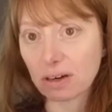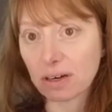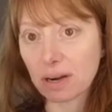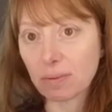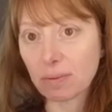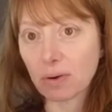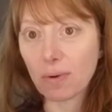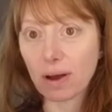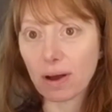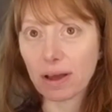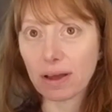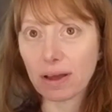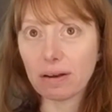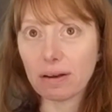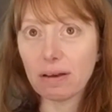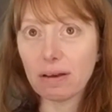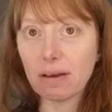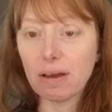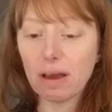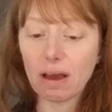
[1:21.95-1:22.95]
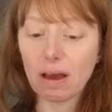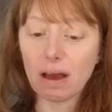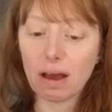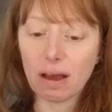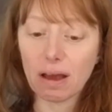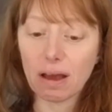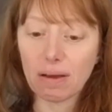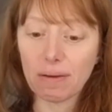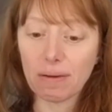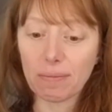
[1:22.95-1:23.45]
Number one,
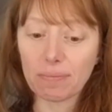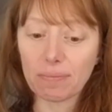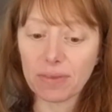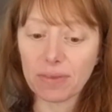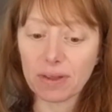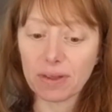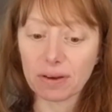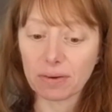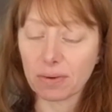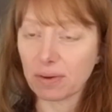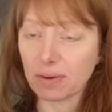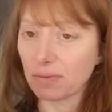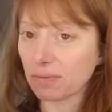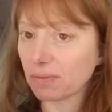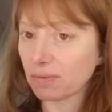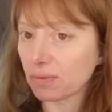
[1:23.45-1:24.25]
we've